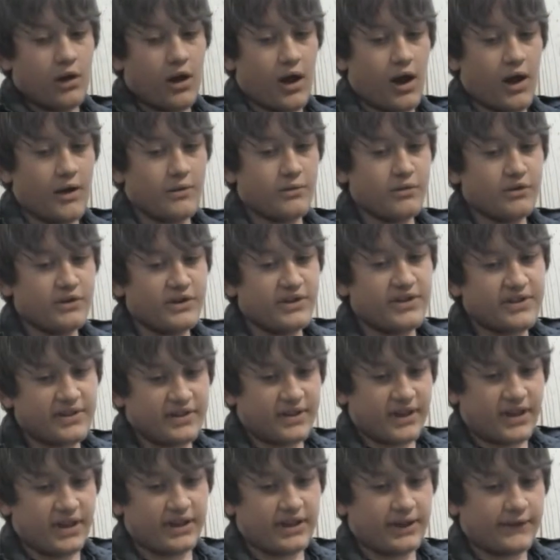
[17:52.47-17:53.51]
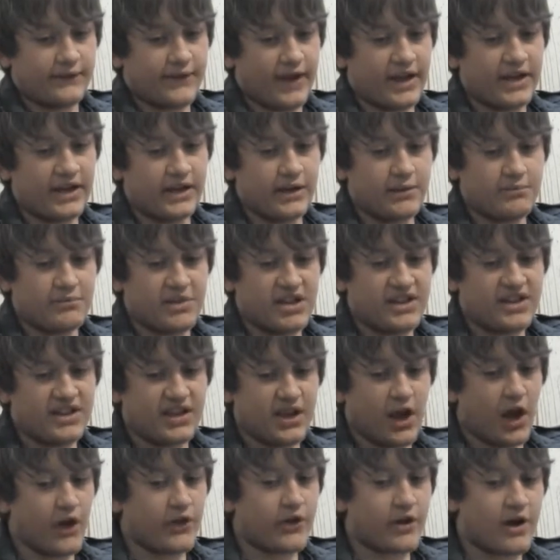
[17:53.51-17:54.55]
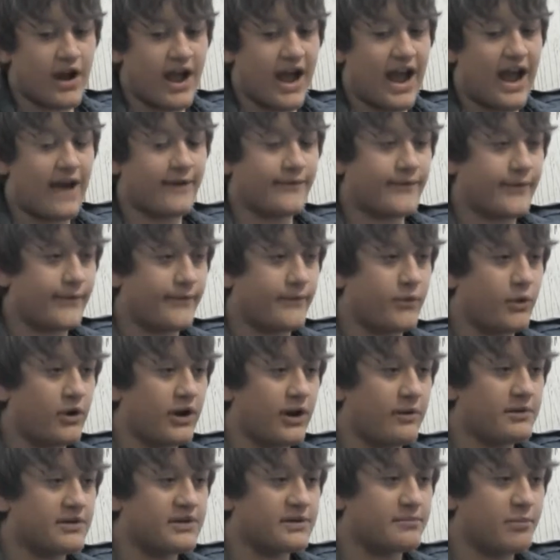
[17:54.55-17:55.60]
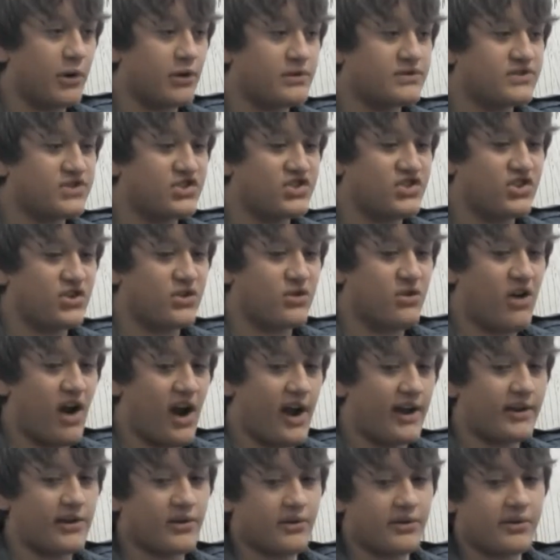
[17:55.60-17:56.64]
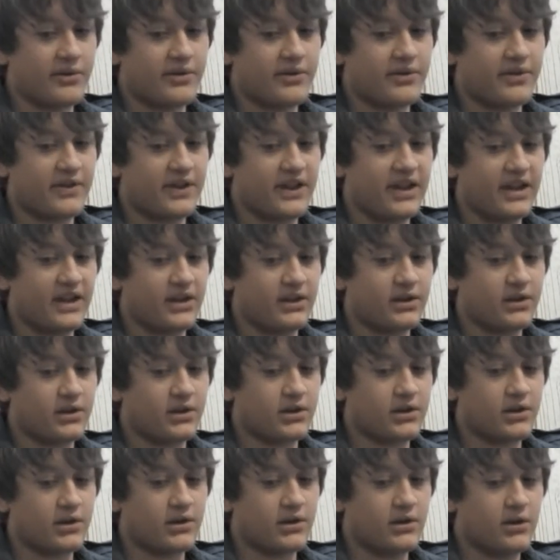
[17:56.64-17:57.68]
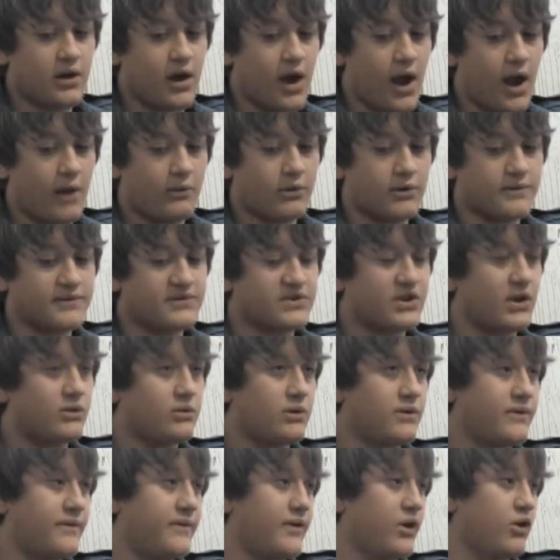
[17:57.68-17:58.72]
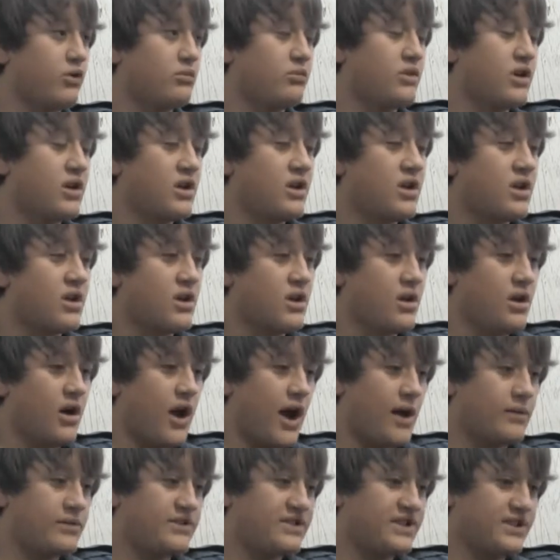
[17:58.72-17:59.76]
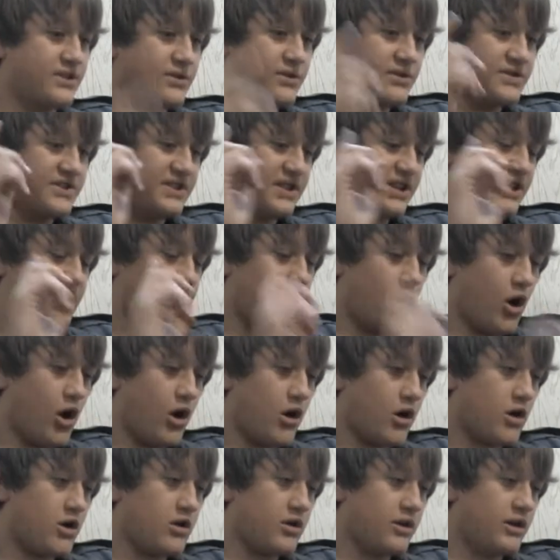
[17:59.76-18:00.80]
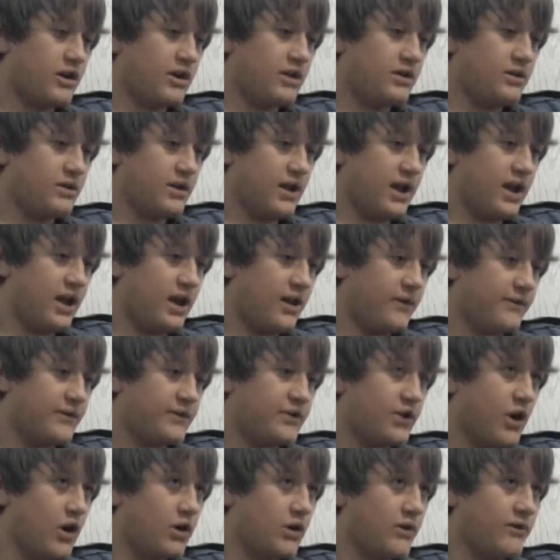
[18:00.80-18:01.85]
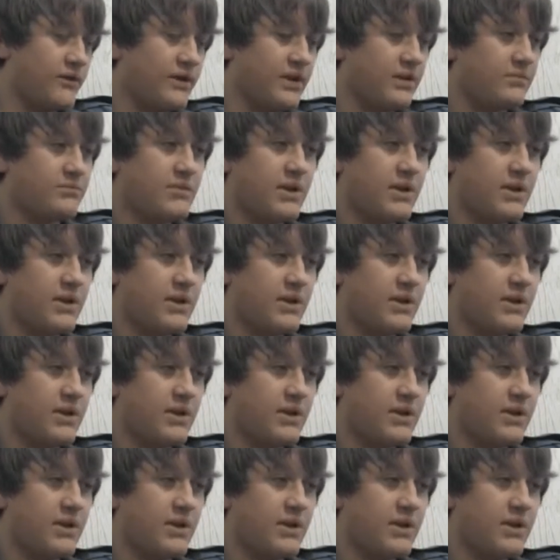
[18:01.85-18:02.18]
I really think if I didn't meet the other half of what I was supposed to do, I don't think I would have stuck with film. I was interested in art and photography.